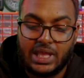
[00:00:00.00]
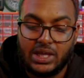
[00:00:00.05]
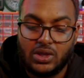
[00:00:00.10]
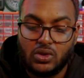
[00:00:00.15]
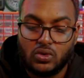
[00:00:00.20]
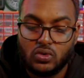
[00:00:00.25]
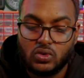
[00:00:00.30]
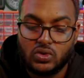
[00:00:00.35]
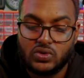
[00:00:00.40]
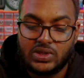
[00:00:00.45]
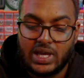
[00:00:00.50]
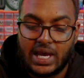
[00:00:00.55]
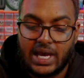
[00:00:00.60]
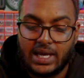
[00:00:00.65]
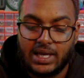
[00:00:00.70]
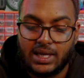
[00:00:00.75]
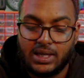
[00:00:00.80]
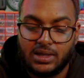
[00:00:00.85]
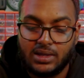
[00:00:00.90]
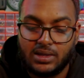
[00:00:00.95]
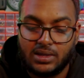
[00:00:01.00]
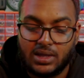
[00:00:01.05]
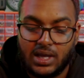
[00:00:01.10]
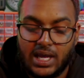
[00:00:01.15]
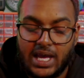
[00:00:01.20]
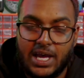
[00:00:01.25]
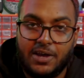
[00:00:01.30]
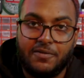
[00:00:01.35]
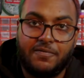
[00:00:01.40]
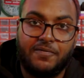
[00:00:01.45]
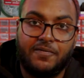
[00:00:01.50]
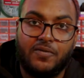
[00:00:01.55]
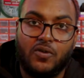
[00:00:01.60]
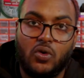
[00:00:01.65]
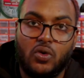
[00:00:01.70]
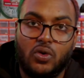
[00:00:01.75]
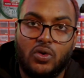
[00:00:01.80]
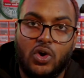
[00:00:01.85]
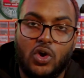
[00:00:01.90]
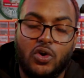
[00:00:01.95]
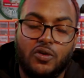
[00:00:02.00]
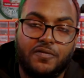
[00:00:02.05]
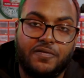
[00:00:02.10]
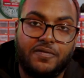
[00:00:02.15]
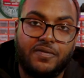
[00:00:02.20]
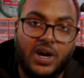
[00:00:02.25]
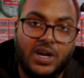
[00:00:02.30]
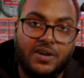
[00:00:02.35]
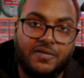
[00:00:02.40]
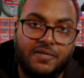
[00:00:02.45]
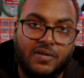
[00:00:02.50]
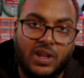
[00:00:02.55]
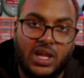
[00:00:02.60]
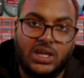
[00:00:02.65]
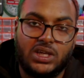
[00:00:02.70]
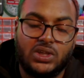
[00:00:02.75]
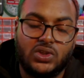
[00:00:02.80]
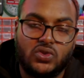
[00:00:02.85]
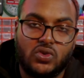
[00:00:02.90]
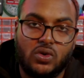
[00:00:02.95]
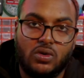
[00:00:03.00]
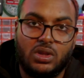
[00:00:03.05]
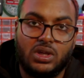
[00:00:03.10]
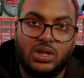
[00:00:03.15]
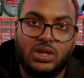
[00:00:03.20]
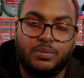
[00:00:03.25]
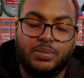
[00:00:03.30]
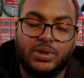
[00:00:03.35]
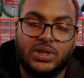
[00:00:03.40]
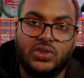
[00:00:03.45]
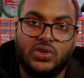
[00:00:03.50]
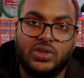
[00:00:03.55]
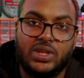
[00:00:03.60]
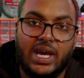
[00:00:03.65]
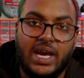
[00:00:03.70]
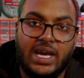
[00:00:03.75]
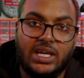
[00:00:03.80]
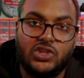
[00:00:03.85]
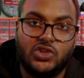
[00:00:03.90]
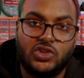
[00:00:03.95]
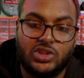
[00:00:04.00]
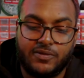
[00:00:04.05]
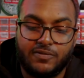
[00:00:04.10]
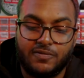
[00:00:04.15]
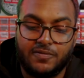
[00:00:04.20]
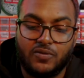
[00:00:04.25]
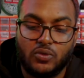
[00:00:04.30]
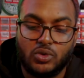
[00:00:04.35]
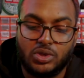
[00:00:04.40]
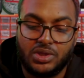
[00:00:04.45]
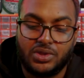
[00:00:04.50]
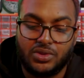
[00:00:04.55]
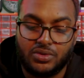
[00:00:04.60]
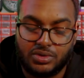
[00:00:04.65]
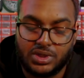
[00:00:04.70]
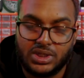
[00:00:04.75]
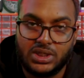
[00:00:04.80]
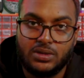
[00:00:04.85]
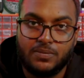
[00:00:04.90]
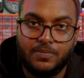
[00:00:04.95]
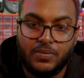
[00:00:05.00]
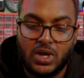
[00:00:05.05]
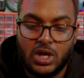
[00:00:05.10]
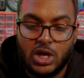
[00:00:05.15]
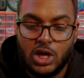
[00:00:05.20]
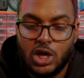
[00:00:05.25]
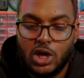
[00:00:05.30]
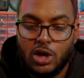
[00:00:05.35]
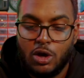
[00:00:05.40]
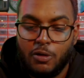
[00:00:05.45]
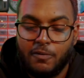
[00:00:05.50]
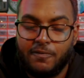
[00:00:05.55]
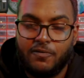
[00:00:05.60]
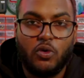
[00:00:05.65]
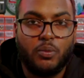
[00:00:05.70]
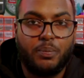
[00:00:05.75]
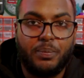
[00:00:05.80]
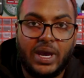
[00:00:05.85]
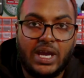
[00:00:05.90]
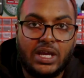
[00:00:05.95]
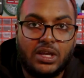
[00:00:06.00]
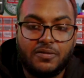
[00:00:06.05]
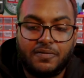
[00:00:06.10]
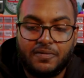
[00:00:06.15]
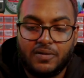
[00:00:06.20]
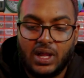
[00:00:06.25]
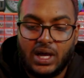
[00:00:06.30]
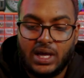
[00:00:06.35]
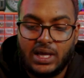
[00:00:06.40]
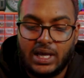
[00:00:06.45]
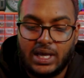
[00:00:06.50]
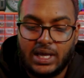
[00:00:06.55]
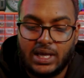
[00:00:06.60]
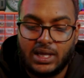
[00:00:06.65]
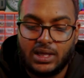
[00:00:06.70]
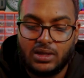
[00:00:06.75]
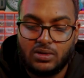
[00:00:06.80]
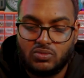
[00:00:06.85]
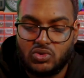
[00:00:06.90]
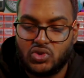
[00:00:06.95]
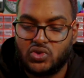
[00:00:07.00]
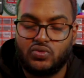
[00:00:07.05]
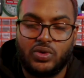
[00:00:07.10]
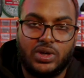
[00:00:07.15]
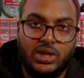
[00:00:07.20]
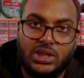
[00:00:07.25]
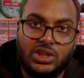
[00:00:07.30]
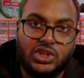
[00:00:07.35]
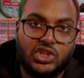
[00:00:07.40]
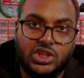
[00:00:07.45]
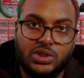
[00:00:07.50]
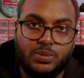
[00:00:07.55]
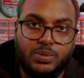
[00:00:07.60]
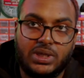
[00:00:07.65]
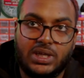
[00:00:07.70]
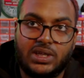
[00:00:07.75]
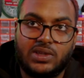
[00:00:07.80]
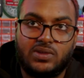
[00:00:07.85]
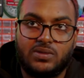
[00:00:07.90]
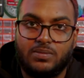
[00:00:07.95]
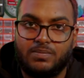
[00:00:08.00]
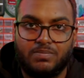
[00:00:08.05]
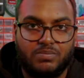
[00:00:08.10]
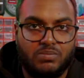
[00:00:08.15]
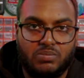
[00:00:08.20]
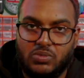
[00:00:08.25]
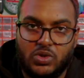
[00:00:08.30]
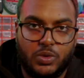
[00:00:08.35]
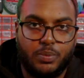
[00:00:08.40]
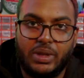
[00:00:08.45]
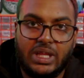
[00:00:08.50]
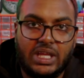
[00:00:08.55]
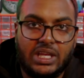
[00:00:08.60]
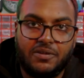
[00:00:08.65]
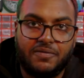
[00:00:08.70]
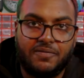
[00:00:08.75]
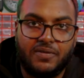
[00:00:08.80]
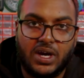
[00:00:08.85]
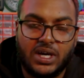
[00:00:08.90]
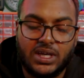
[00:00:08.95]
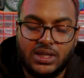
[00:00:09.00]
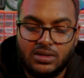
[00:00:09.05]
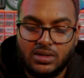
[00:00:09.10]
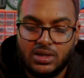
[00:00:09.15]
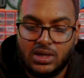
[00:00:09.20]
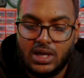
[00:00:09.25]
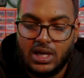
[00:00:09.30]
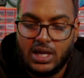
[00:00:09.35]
they use a F405 flight controller compared to the H743. For Betafly and just running a GPS, completely fine.